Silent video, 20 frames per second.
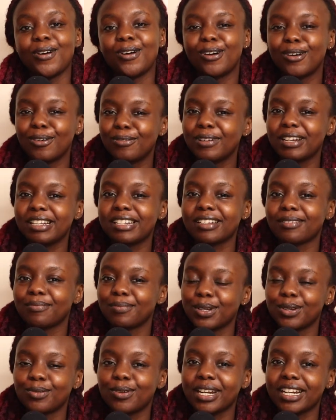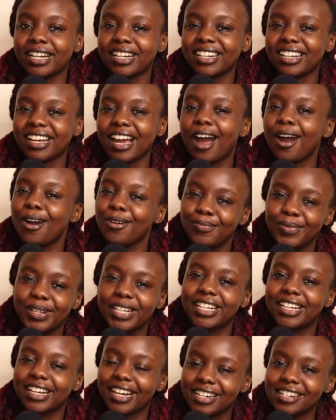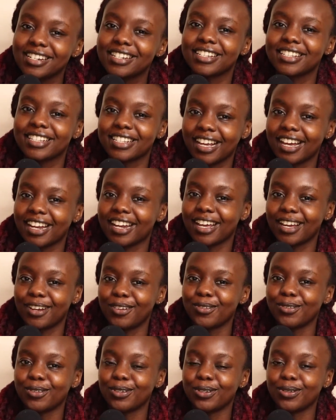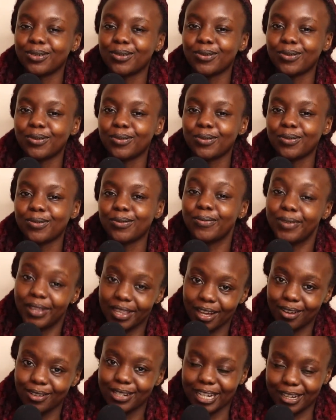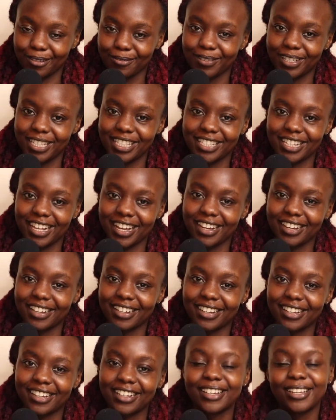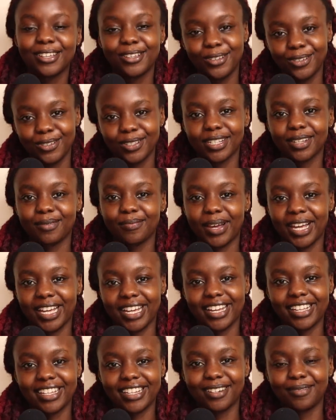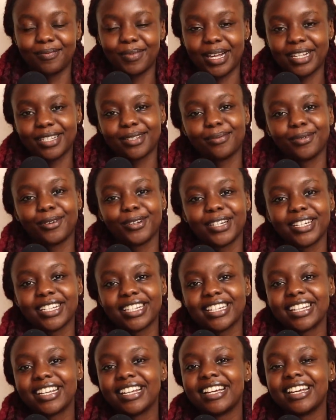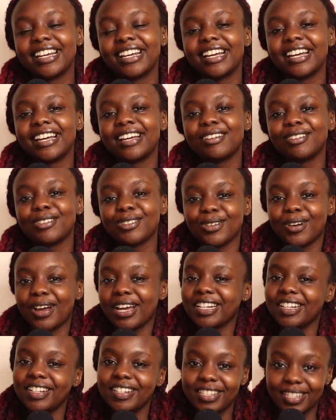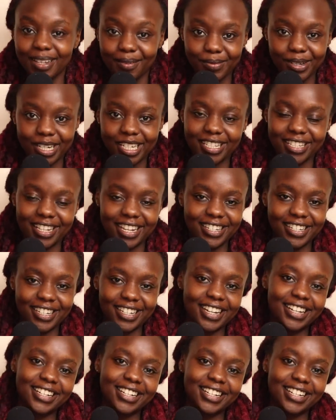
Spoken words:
of late I've been wondering how many countries can I go to without a visa using my Kenyan passport. So I did some research and I